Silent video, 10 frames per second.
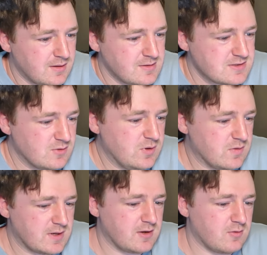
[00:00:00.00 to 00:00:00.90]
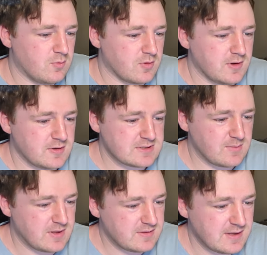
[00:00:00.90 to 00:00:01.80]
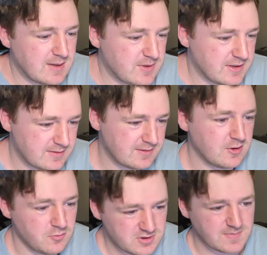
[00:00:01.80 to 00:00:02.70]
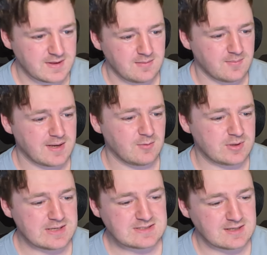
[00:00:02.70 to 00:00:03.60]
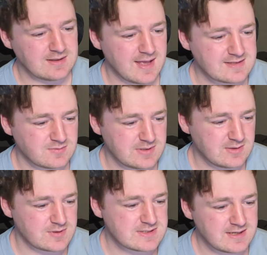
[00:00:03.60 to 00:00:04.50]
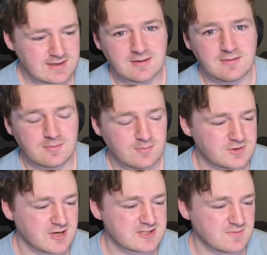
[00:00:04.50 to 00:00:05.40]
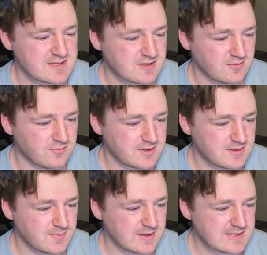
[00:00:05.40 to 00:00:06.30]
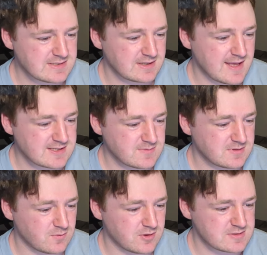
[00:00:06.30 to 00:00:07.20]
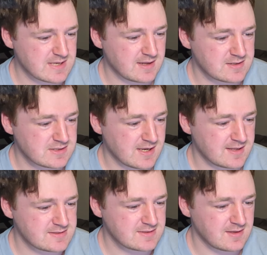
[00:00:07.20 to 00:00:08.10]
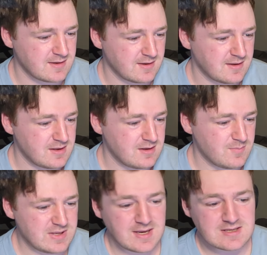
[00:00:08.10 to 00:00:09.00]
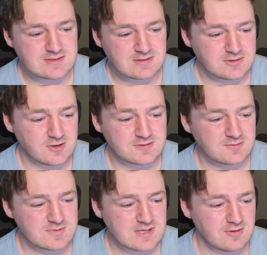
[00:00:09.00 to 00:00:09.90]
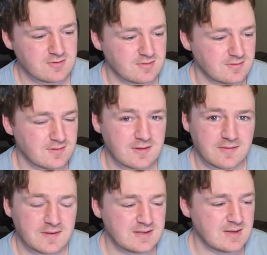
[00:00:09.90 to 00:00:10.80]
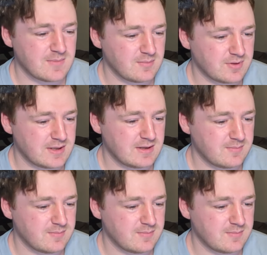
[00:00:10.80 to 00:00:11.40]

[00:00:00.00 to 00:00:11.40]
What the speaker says: So we were gonna go Warriors. I'm gonna go with my what I said last week, which I didn't trust myself with, but I said last week the Warriors had a chance because Johnson was out. I thought the team might play